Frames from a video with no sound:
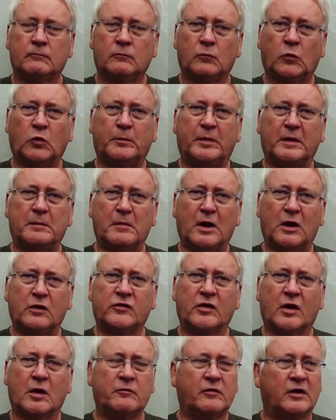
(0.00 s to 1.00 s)
would be
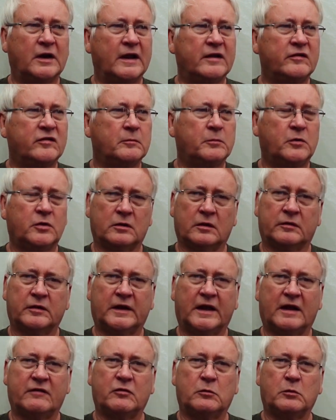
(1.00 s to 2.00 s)
motorhome related, but I
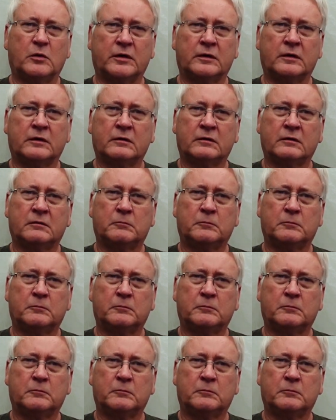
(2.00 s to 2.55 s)
think everyone